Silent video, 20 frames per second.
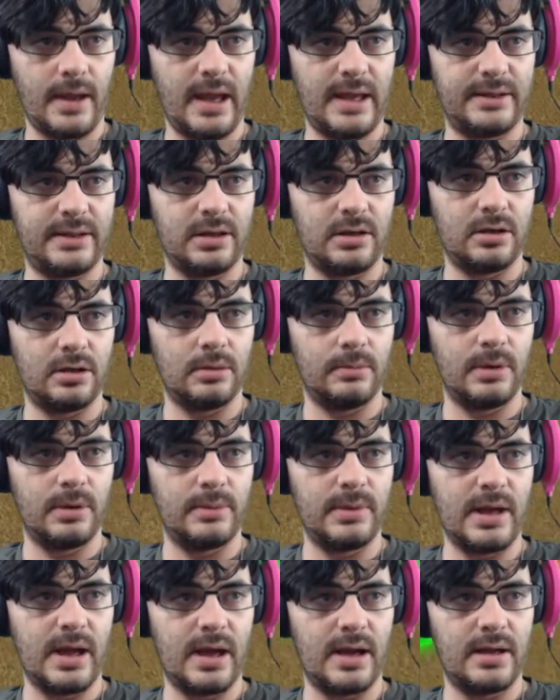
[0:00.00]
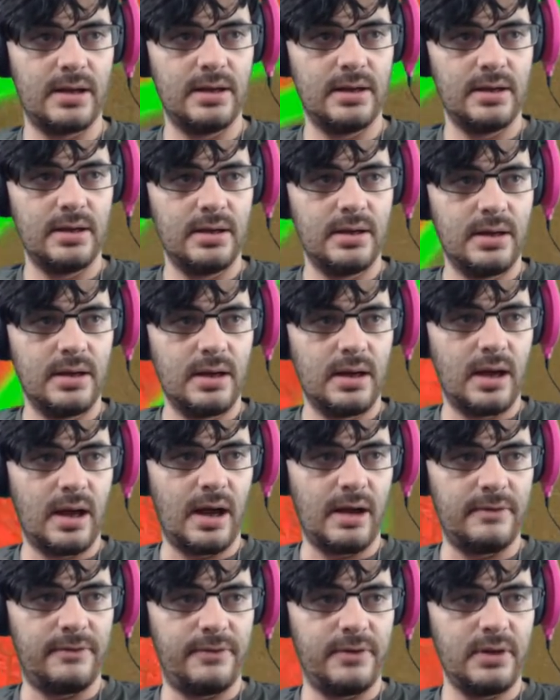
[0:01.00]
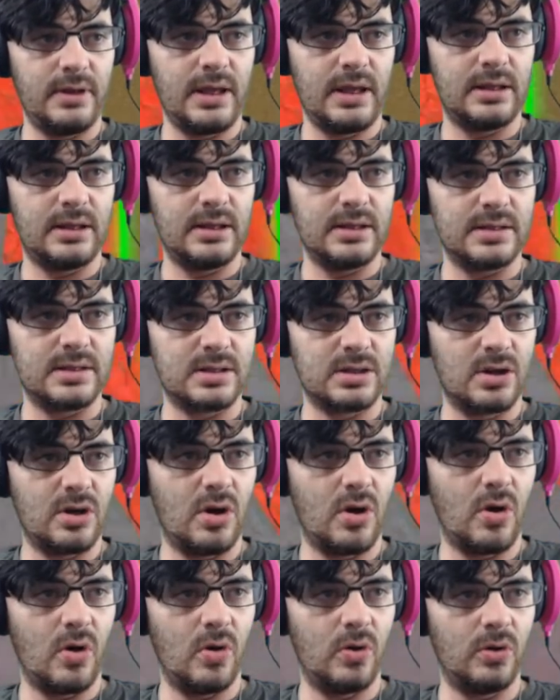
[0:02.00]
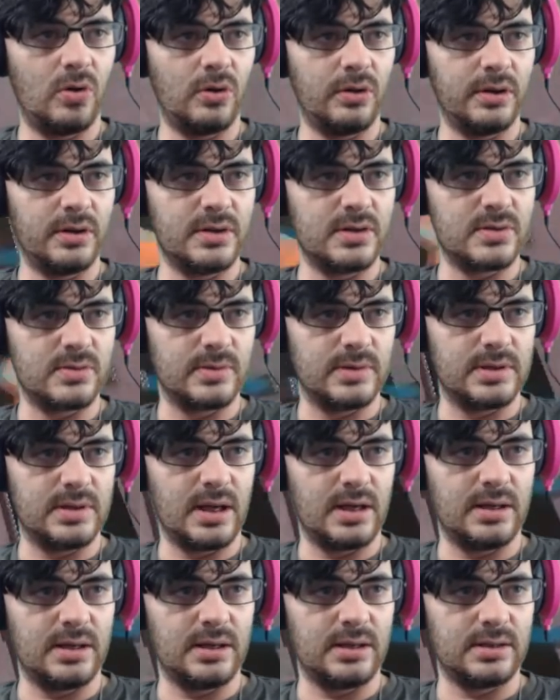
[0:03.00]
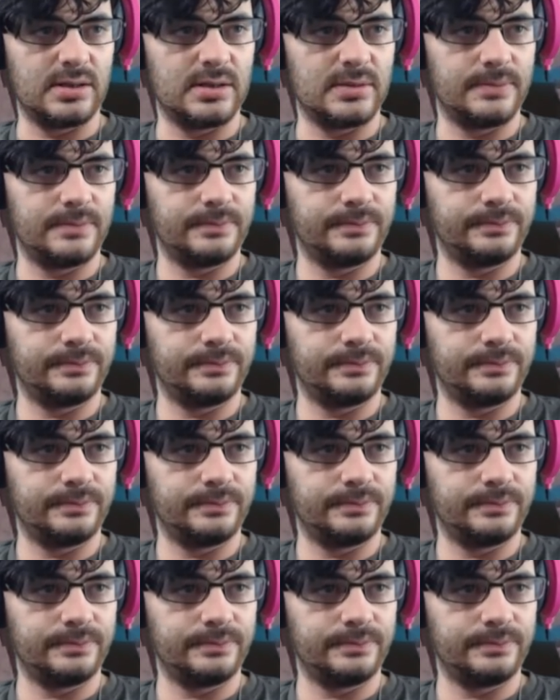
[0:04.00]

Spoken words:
at the current moment. I feel like this coal is redundant.